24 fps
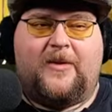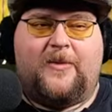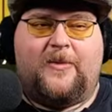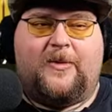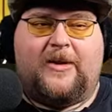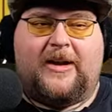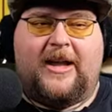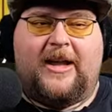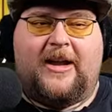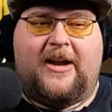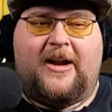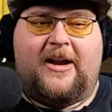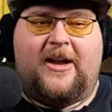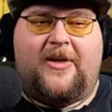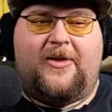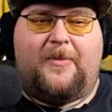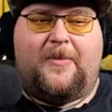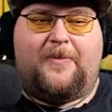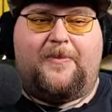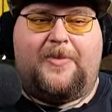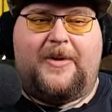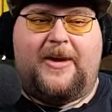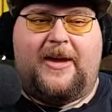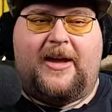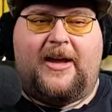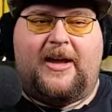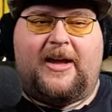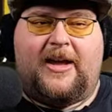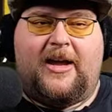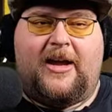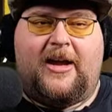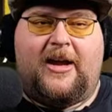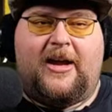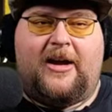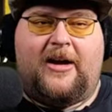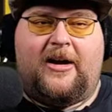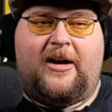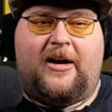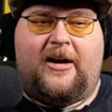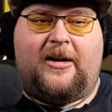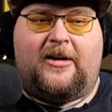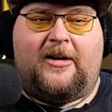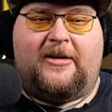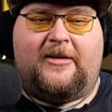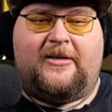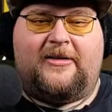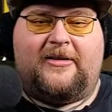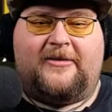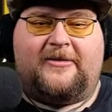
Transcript: We'll get another big air.